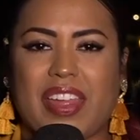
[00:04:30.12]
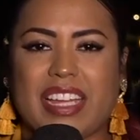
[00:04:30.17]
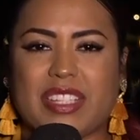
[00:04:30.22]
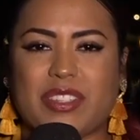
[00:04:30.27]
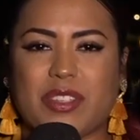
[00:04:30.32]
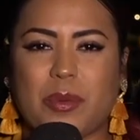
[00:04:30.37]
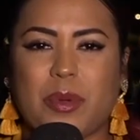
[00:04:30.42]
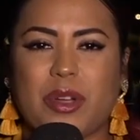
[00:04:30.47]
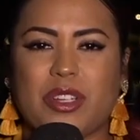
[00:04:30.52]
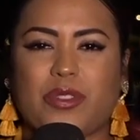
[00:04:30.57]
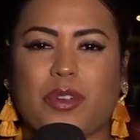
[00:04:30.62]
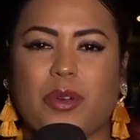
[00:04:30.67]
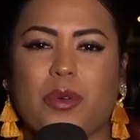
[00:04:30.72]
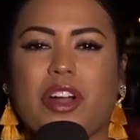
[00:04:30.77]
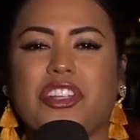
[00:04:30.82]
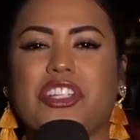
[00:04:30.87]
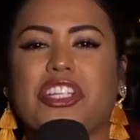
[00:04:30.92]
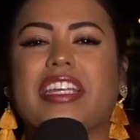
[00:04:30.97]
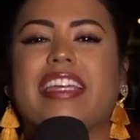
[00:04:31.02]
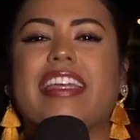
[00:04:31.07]
Thanks so much for
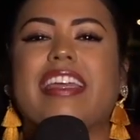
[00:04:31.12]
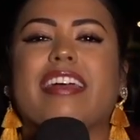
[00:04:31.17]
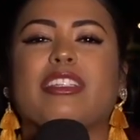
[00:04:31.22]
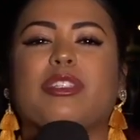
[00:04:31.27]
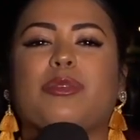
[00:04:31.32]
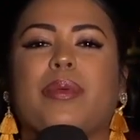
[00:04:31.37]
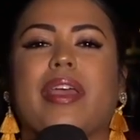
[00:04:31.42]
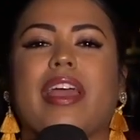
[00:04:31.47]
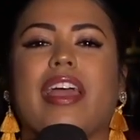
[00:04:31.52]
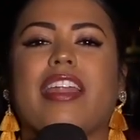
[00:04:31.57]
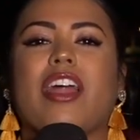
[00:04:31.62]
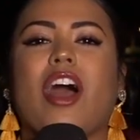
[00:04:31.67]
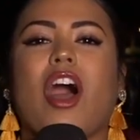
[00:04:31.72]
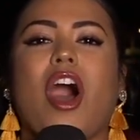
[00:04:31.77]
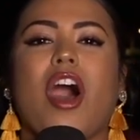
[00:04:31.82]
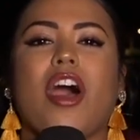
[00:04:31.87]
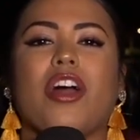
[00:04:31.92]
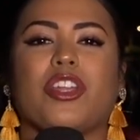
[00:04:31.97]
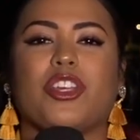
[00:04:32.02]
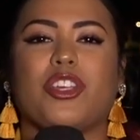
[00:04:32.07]
watching ESPN
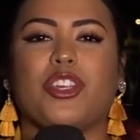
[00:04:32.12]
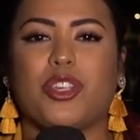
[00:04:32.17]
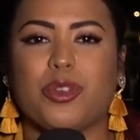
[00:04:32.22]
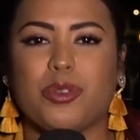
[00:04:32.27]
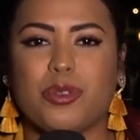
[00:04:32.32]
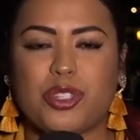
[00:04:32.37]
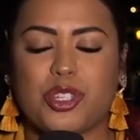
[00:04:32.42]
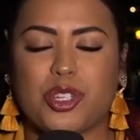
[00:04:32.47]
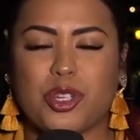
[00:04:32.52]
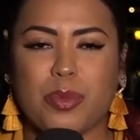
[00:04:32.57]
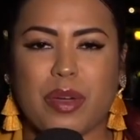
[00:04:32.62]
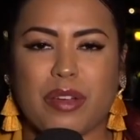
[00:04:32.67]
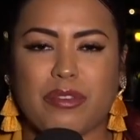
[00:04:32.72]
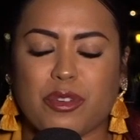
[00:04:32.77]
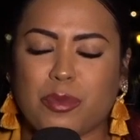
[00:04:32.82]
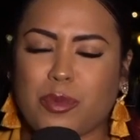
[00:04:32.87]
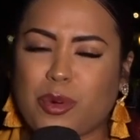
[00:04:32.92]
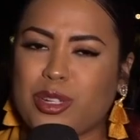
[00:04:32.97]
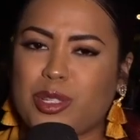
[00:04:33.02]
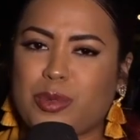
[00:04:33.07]
on YouTube. And for
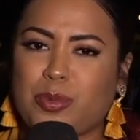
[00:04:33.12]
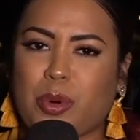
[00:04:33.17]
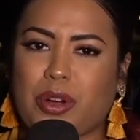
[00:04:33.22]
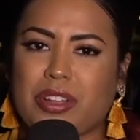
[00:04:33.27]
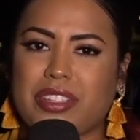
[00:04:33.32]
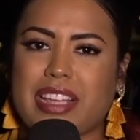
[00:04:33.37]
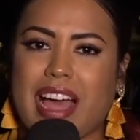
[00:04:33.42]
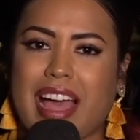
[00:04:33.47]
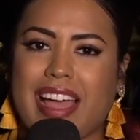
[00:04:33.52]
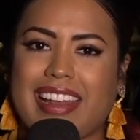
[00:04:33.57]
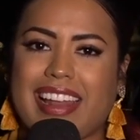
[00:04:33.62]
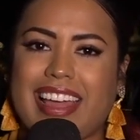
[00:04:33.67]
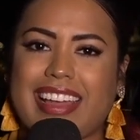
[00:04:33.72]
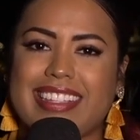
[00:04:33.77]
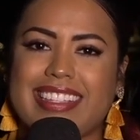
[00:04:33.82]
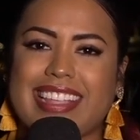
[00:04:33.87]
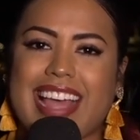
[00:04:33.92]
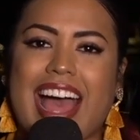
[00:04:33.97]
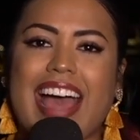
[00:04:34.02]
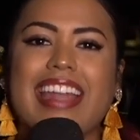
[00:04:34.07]
more sports
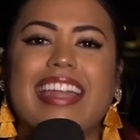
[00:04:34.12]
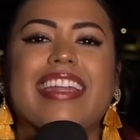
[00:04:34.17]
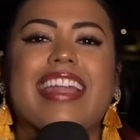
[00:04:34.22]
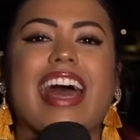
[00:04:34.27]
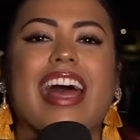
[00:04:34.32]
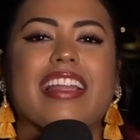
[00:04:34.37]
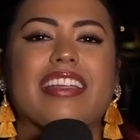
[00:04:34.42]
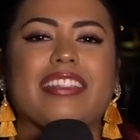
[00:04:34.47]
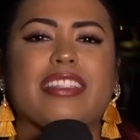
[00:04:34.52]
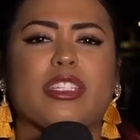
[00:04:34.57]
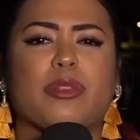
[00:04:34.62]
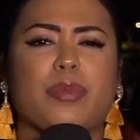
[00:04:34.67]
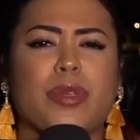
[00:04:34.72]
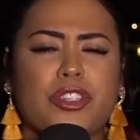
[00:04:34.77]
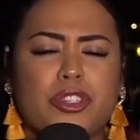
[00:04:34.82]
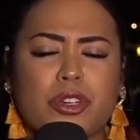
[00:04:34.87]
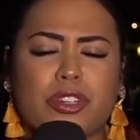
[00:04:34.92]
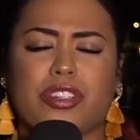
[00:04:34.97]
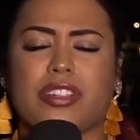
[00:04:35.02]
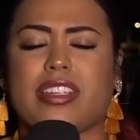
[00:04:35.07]
highlights and analysis, be
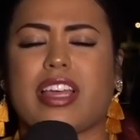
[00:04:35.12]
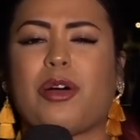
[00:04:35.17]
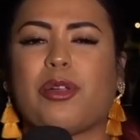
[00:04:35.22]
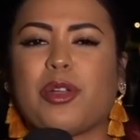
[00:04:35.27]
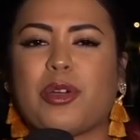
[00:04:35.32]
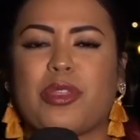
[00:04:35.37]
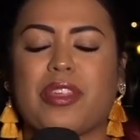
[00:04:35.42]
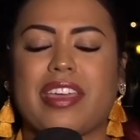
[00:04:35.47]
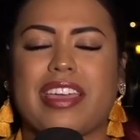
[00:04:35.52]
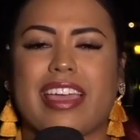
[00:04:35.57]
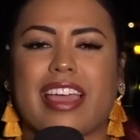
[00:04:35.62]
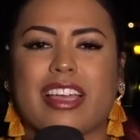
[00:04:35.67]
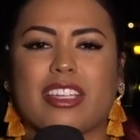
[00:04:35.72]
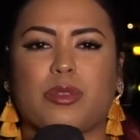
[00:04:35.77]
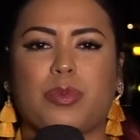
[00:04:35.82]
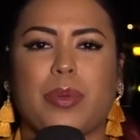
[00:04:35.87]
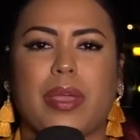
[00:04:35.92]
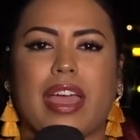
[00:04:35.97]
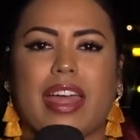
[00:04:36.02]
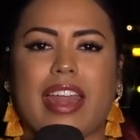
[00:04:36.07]
sure to download the
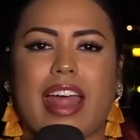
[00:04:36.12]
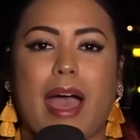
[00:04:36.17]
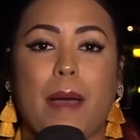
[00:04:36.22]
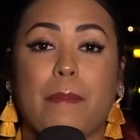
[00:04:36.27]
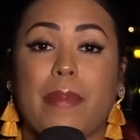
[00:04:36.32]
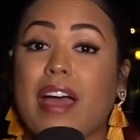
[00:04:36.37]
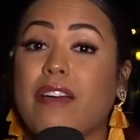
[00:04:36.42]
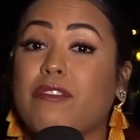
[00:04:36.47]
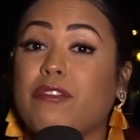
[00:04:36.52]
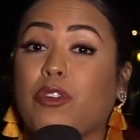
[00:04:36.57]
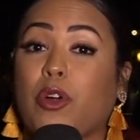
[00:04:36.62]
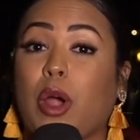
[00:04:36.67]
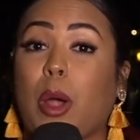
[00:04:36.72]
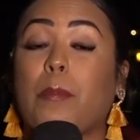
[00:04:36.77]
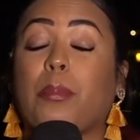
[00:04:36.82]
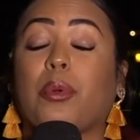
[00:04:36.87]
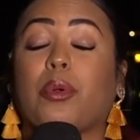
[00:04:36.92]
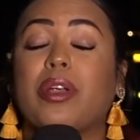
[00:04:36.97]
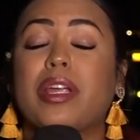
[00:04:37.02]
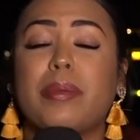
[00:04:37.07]
ESPN app. And for
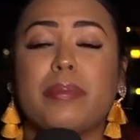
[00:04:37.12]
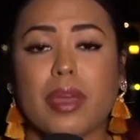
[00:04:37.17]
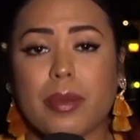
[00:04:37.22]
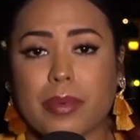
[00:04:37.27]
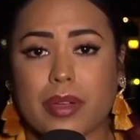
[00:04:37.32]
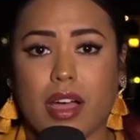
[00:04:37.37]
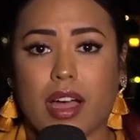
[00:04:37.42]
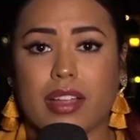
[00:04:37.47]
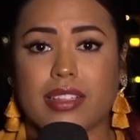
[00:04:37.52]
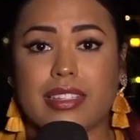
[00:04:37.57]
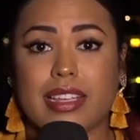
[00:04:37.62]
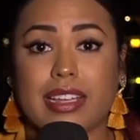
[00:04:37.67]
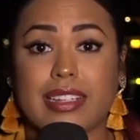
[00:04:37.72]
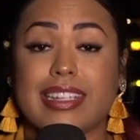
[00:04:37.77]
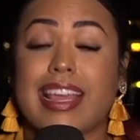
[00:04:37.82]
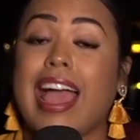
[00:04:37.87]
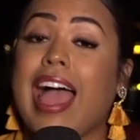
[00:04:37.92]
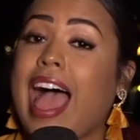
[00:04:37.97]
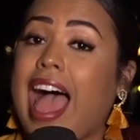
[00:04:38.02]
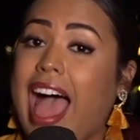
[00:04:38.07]
premium content
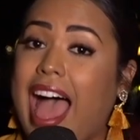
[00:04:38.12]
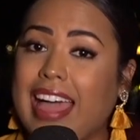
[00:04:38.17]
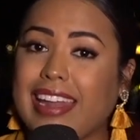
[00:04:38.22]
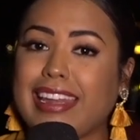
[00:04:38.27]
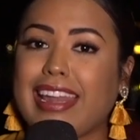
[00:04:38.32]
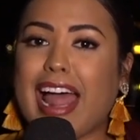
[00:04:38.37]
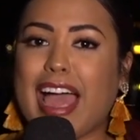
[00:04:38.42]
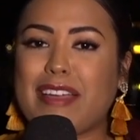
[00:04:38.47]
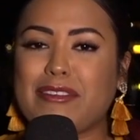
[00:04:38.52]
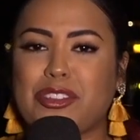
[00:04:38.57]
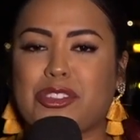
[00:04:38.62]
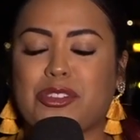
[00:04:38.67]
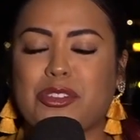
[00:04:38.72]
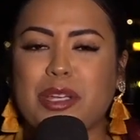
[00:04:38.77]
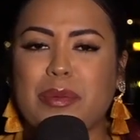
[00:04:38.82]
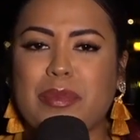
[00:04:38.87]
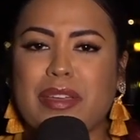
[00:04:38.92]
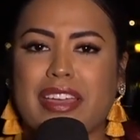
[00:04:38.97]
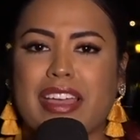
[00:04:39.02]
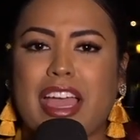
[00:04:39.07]
and live
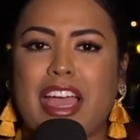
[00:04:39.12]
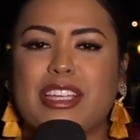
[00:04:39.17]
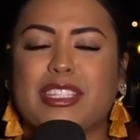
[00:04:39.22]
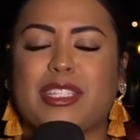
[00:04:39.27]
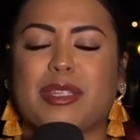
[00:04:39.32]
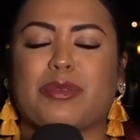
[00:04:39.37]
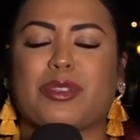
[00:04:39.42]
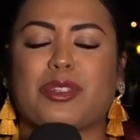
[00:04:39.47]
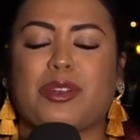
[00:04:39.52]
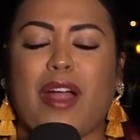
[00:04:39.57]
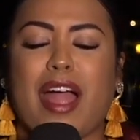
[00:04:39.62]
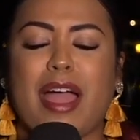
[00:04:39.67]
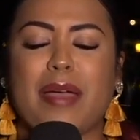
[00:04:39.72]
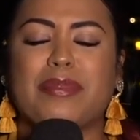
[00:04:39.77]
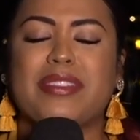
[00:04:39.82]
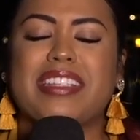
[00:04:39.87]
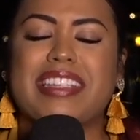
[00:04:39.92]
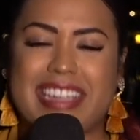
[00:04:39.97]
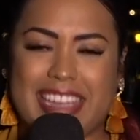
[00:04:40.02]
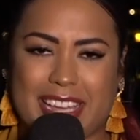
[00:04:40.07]
streaming, subscribe
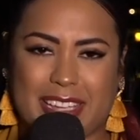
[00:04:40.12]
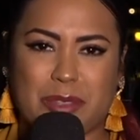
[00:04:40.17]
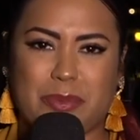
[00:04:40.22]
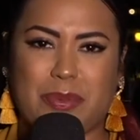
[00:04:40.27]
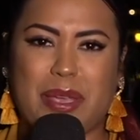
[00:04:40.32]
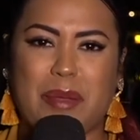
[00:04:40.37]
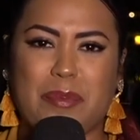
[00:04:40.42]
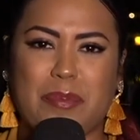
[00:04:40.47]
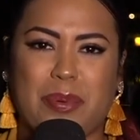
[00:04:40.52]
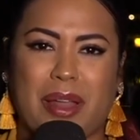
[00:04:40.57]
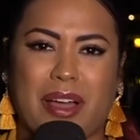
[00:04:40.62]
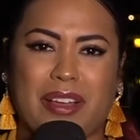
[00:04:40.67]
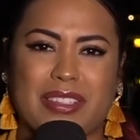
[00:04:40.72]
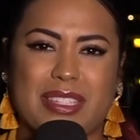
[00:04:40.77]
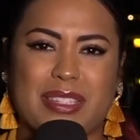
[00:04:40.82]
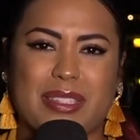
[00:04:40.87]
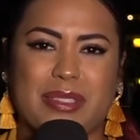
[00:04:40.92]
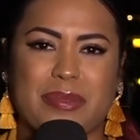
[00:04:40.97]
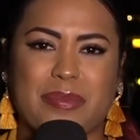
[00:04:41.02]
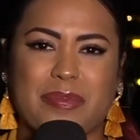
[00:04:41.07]
to
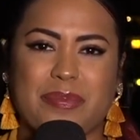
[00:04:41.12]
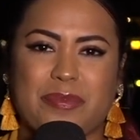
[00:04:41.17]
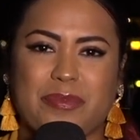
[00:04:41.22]
ESPN+.